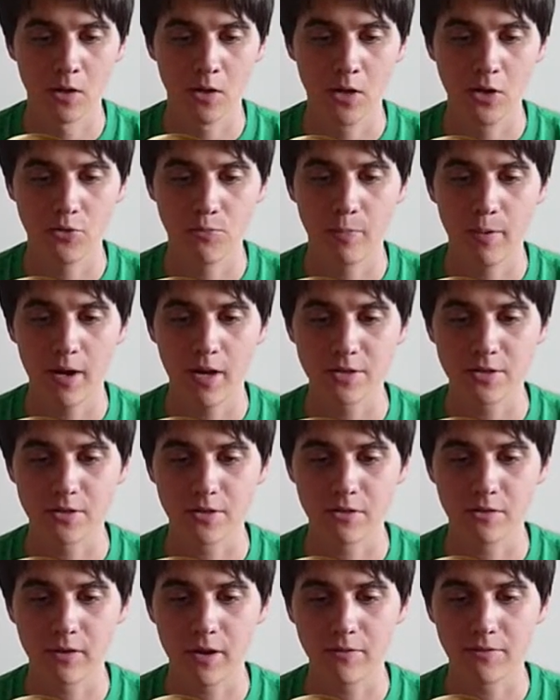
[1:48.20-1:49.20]
Each batch is
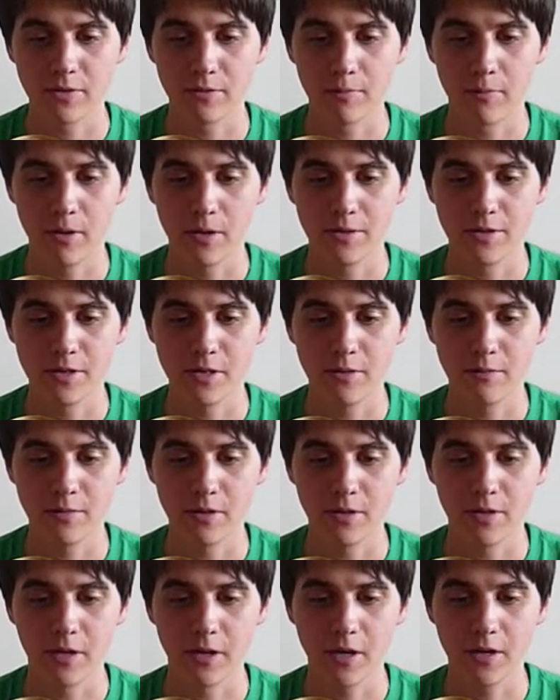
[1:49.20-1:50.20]
crafted by a team
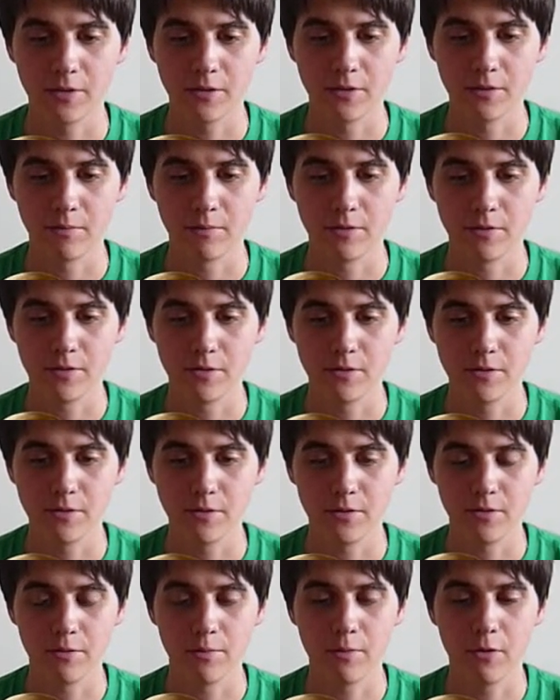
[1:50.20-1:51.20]
dedicated to
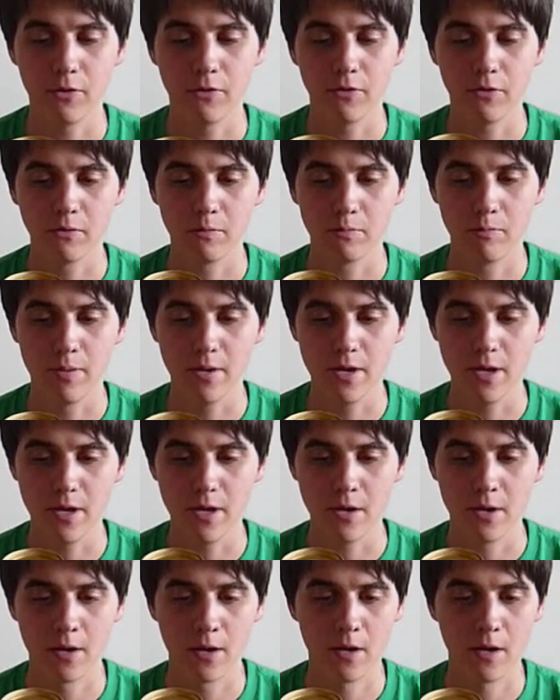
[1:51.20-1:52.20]
producing the perfect beer.